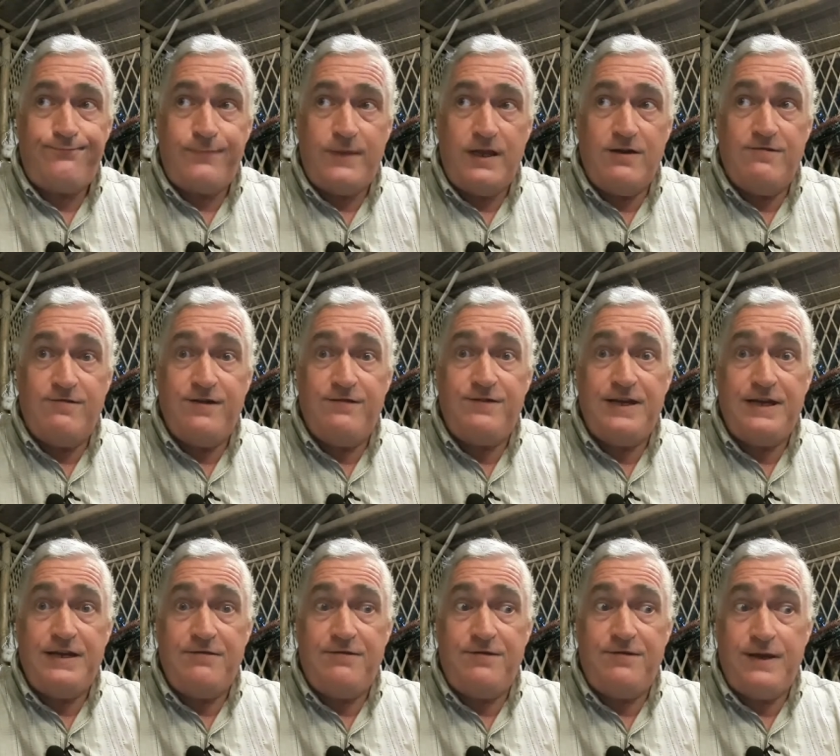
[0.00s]

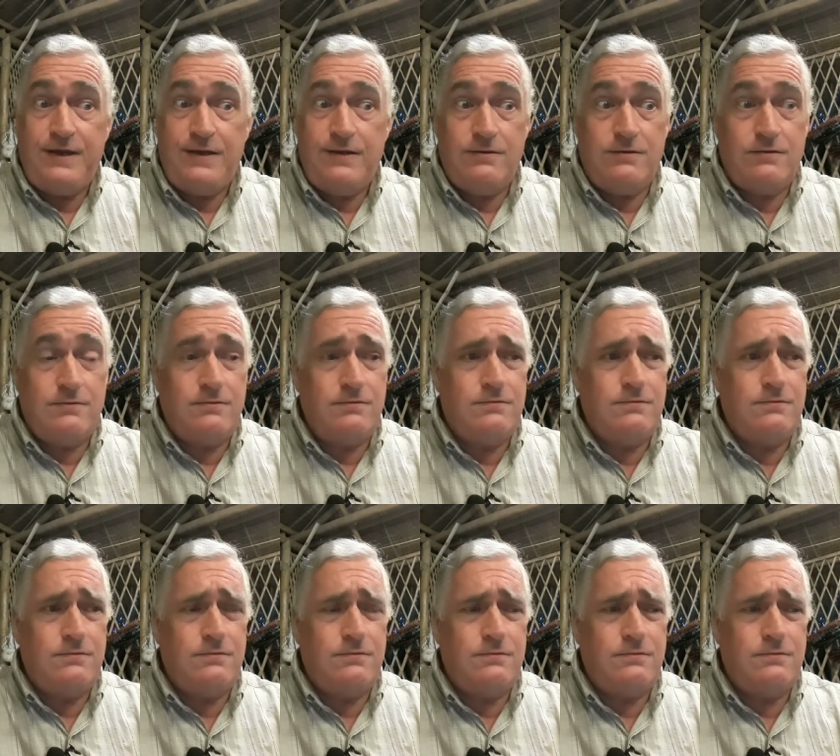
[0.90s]
15 feet?
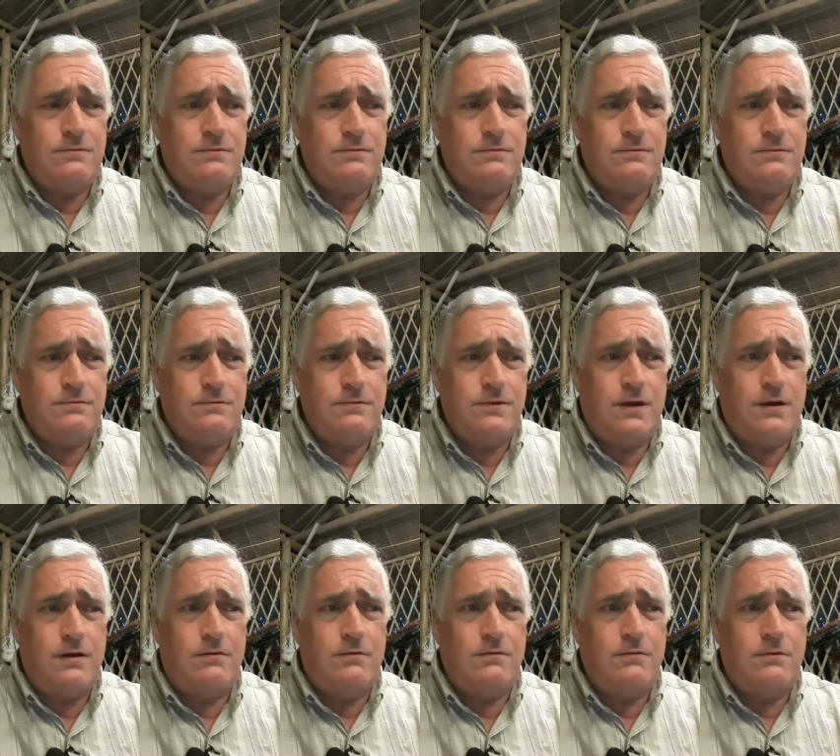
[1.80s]

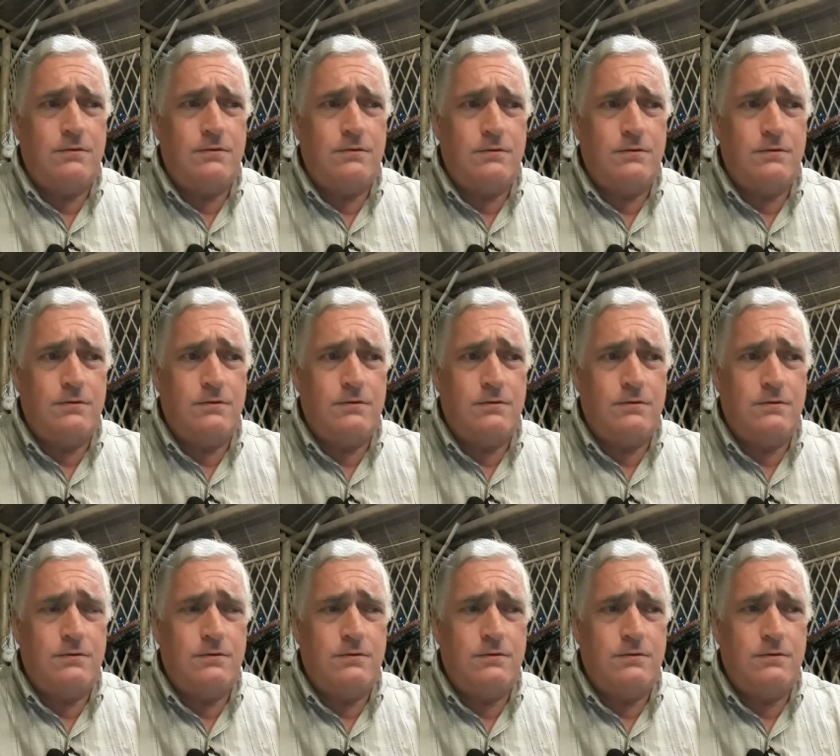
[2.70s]
No.
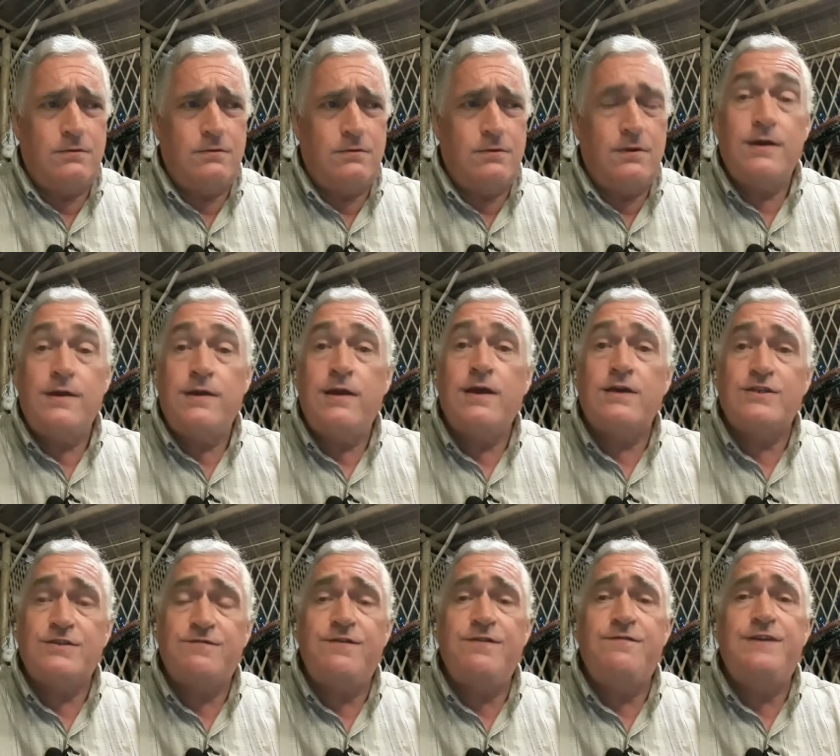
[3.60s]

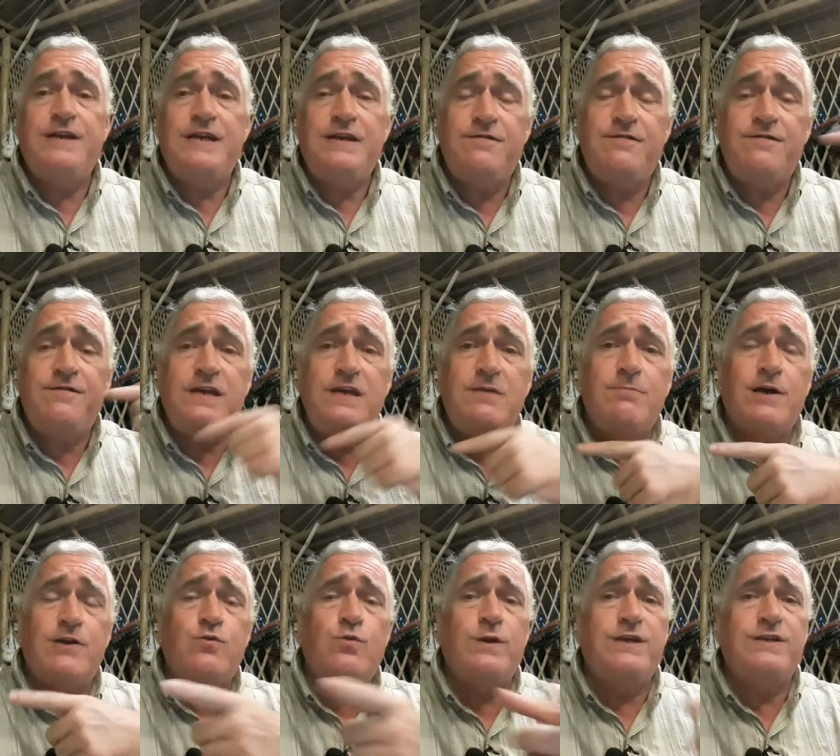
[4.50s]
Yes, 15 feet by
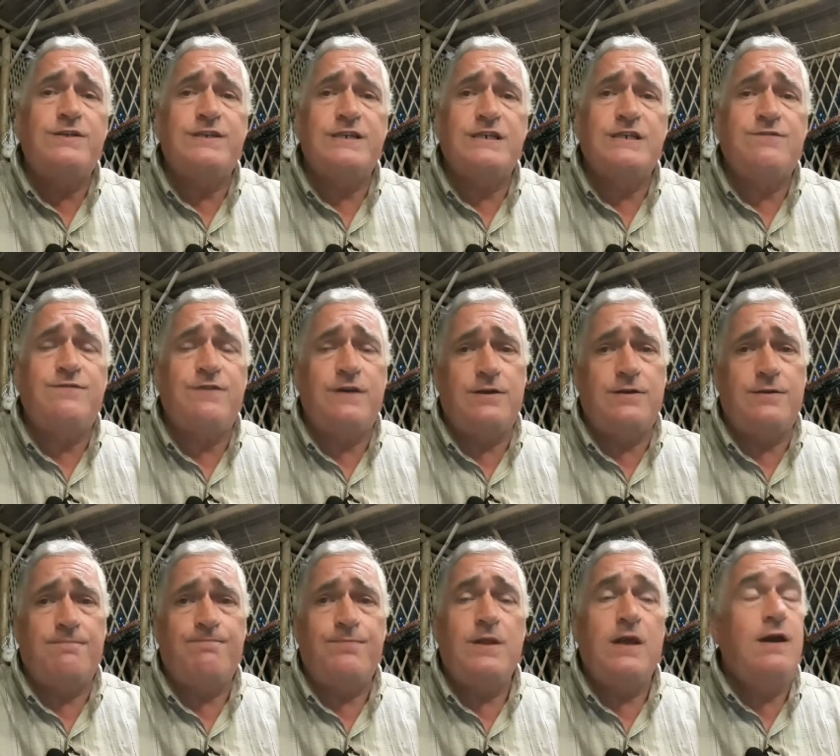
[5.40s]
26 feet.
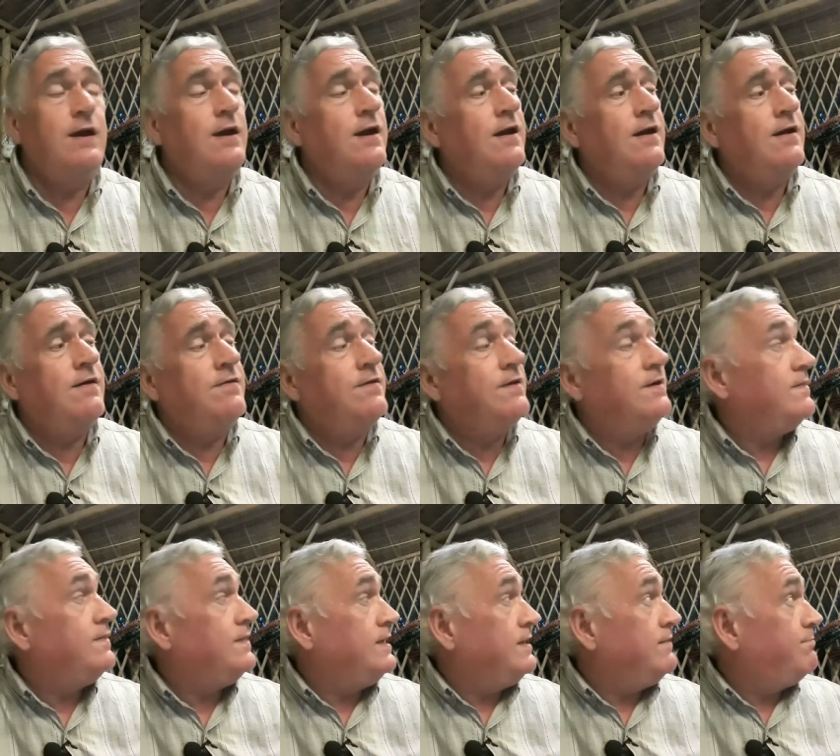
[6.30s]

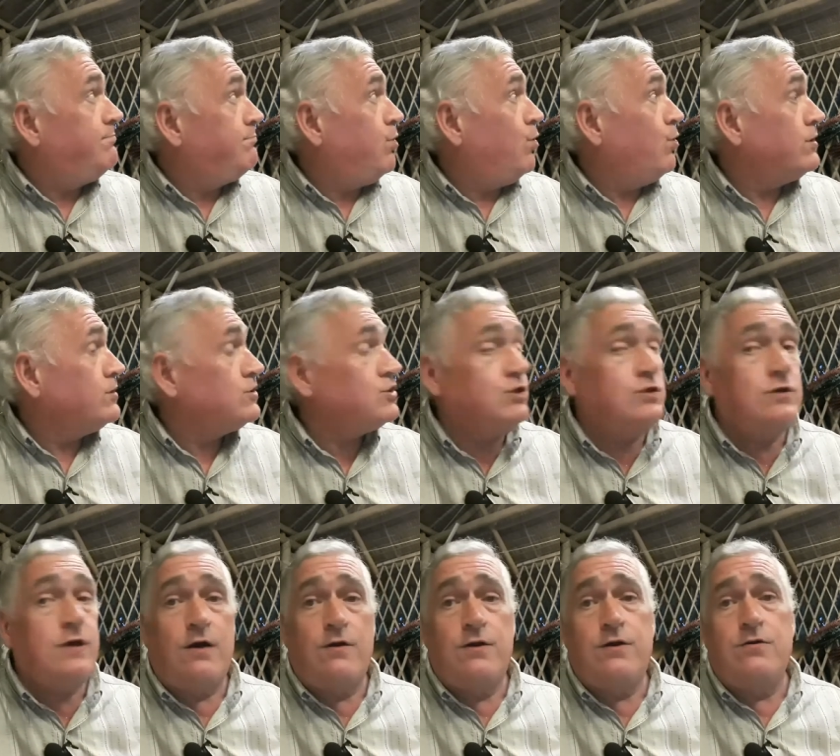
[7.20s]
Then the porch
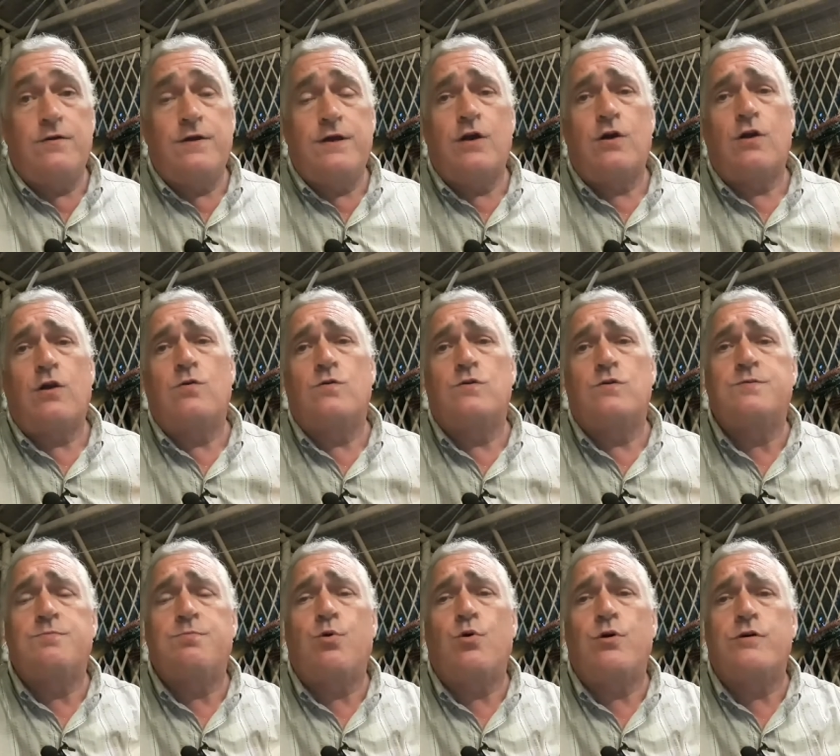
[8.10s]
out here, the
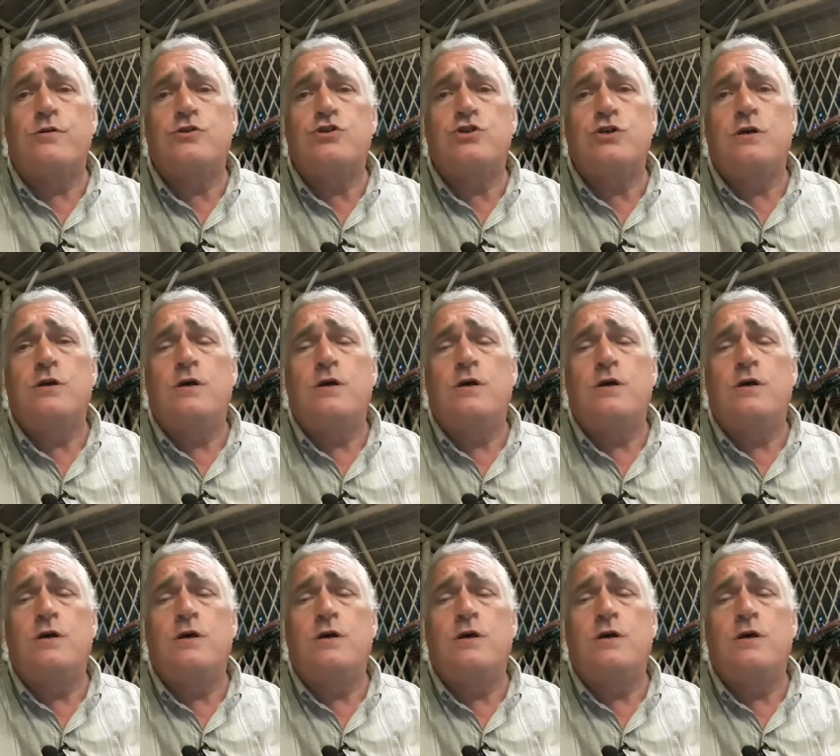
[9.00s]
enclosed porch,